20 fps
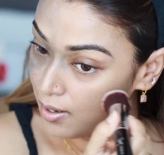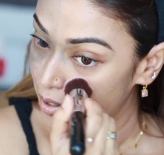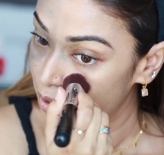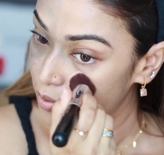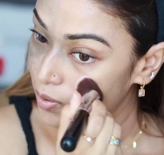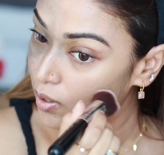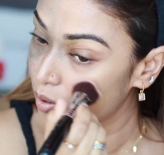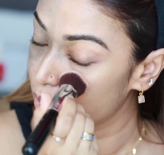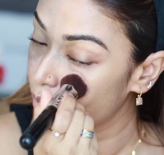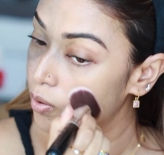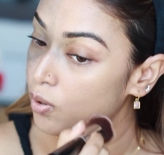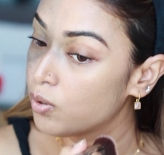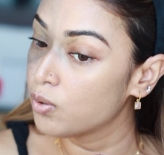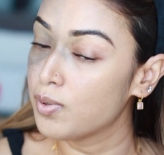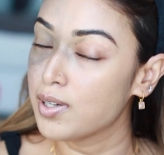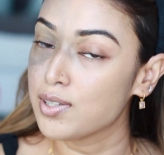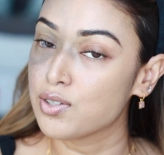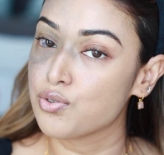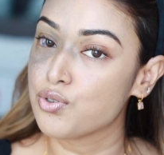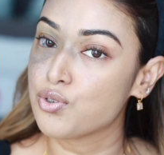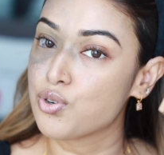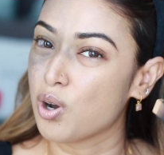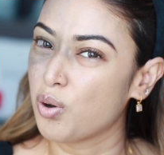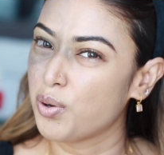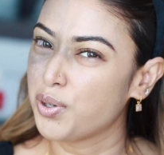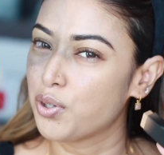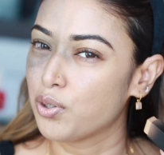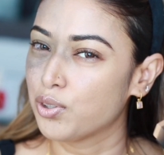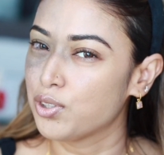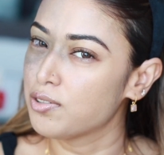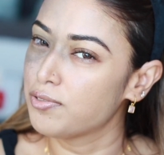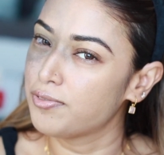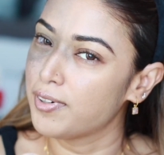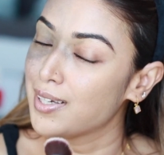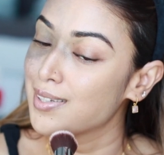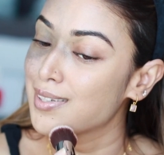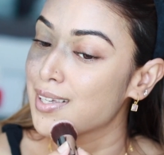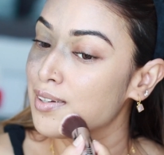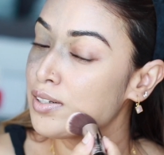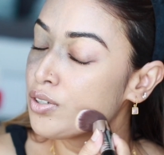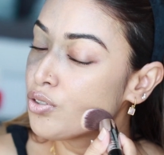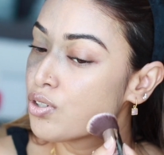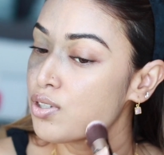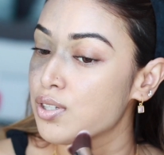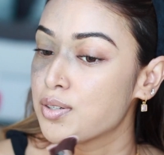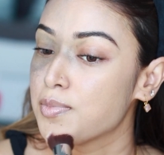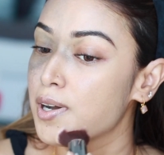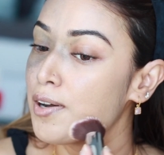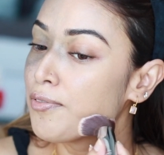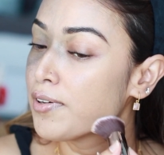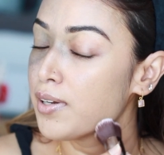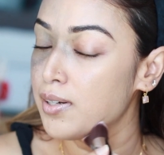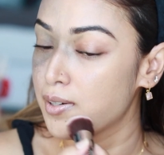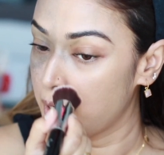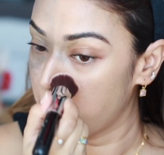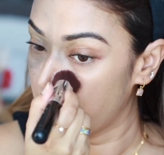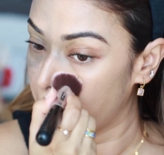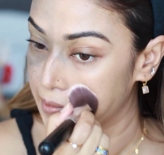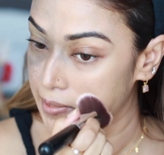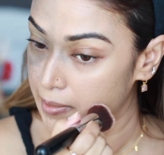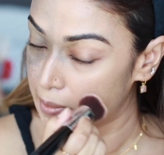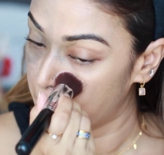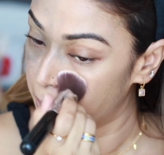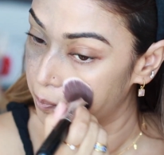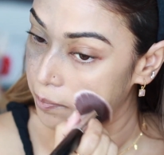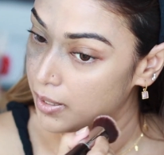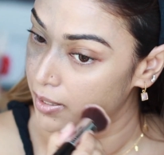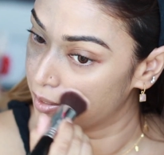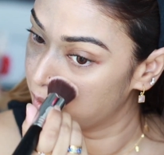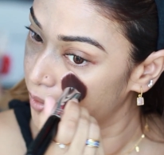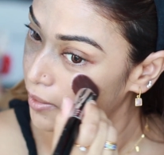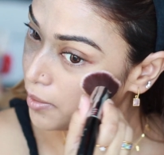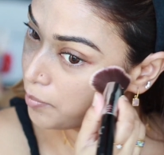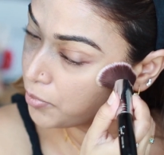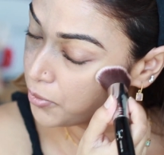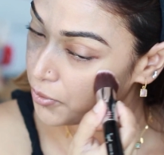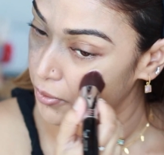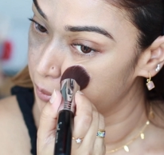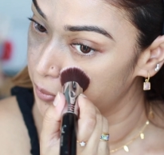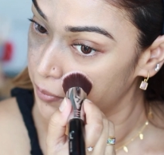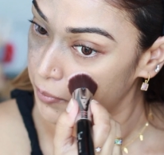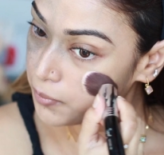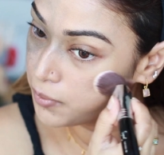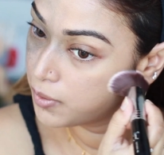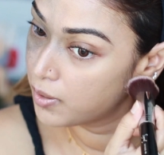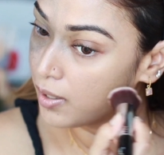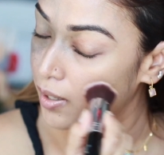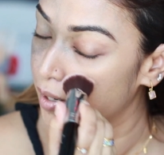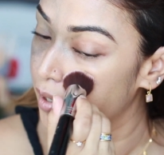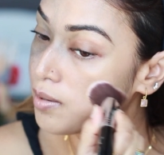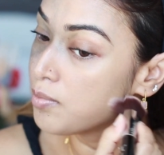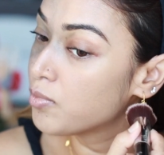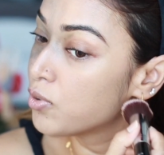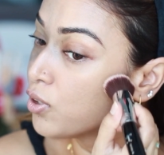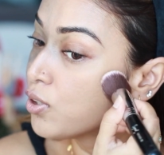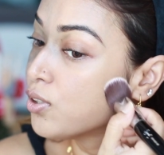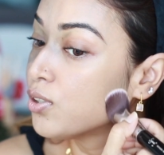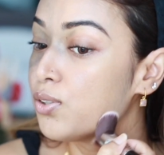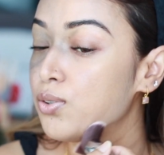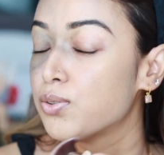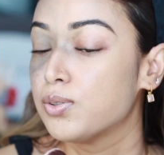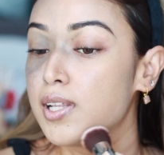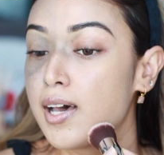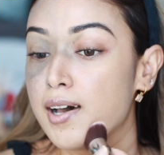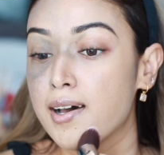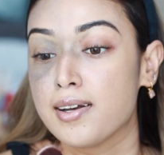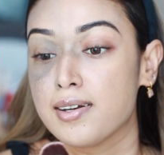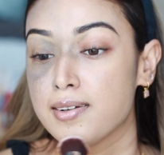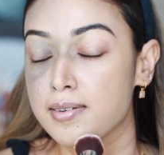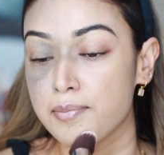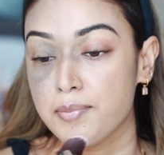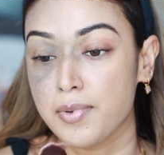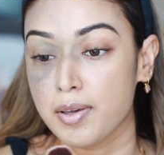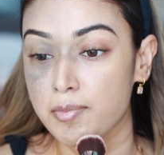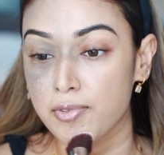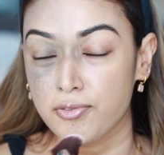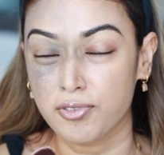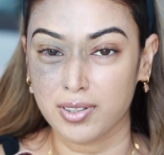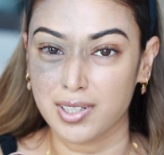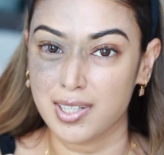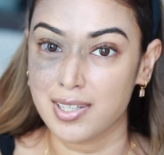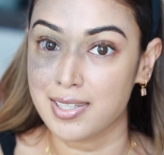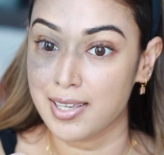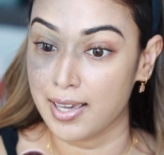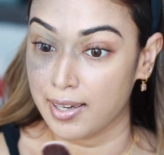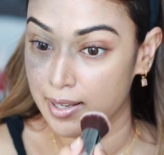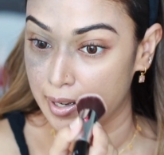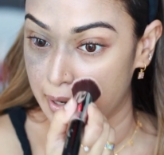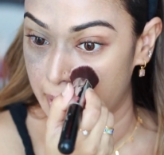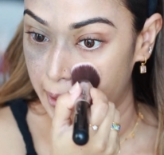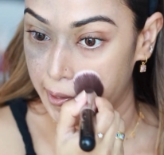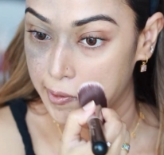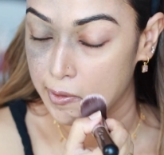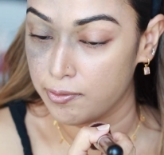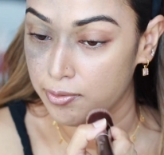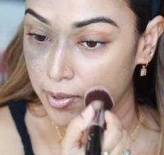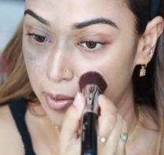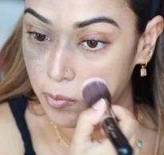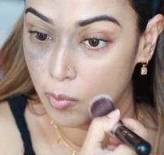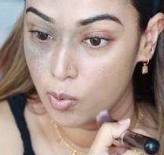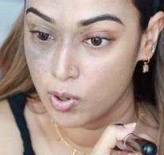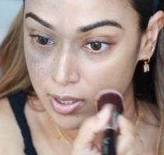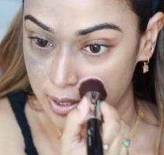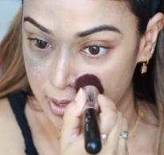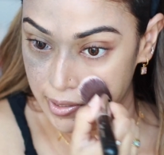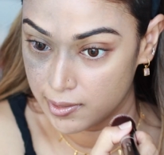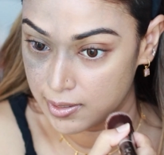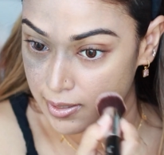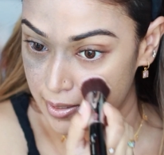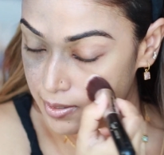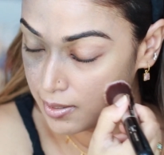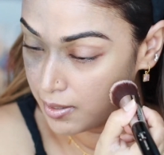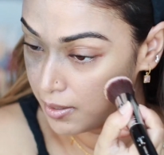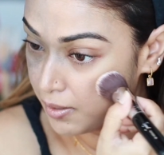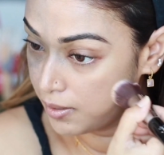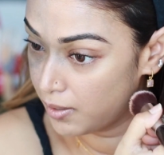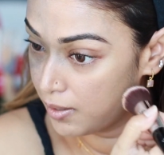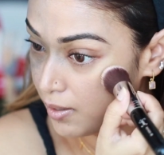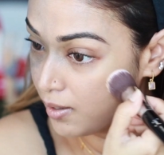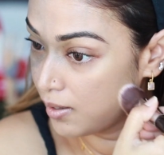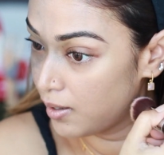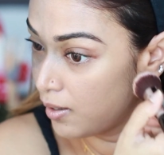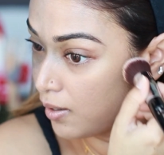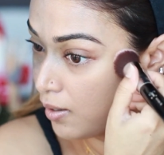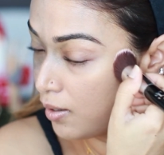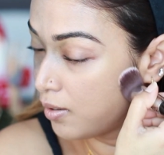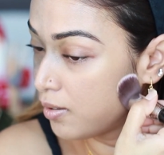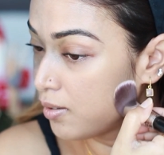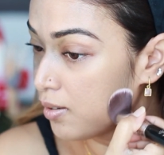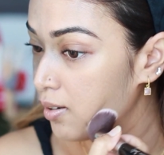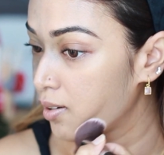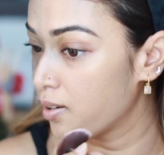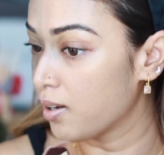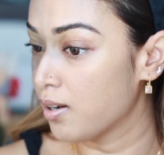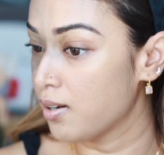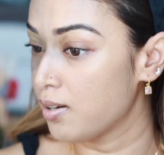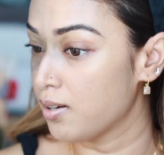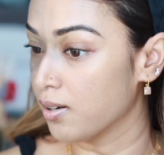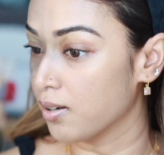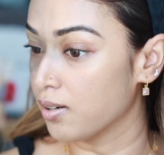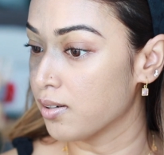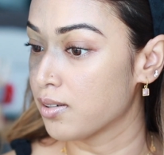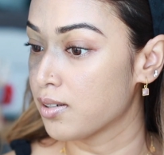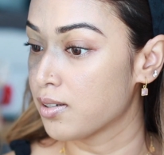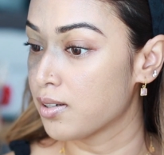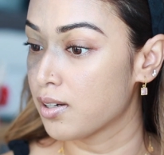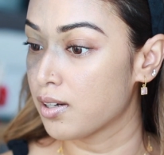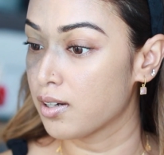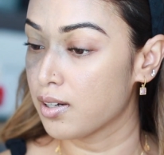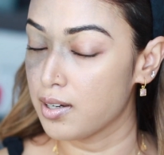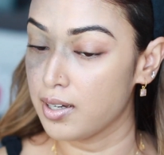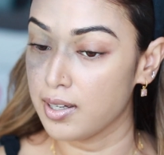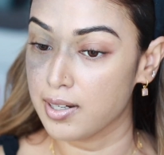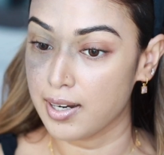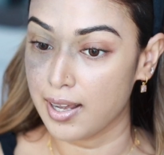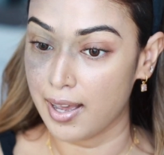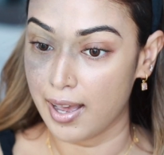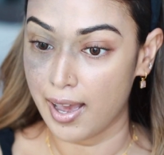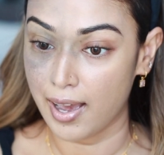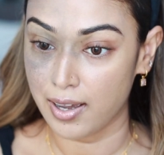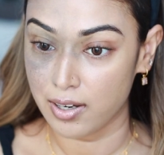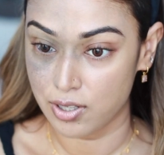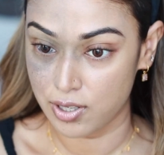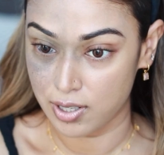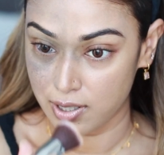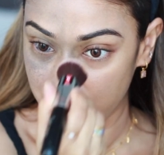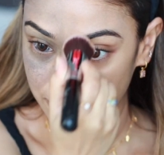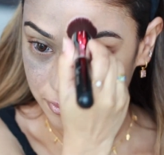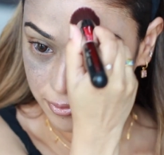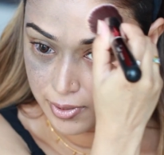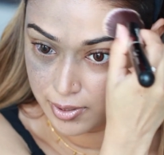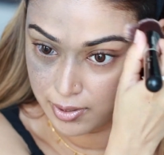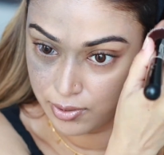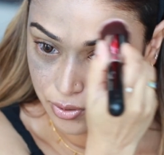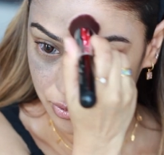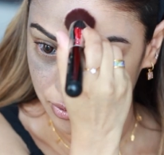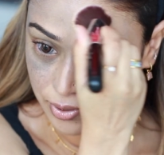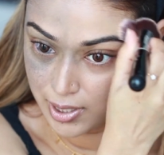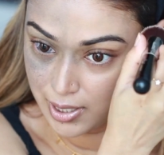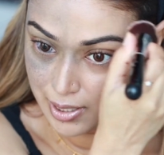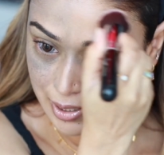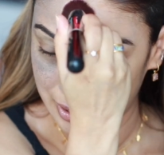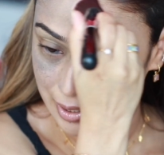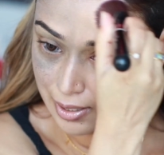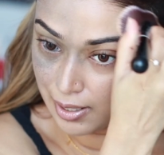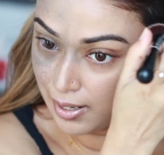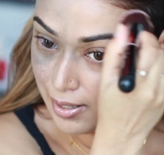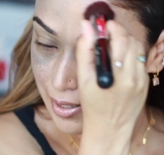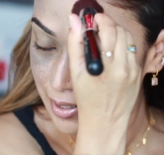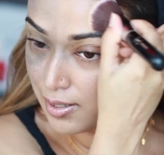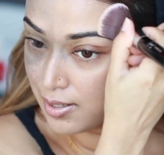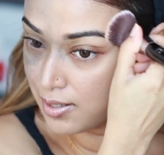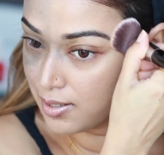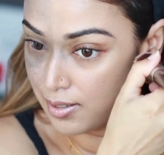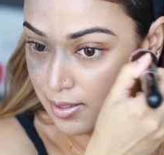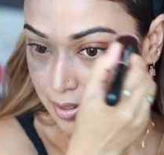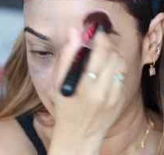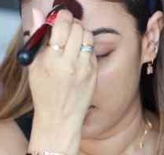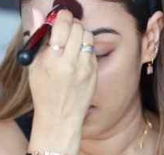You can always draw it on your face and just buff it. It's completely up to you. I am gonna do that maybe for the second layer if I want it. Oh, it actually feels really light.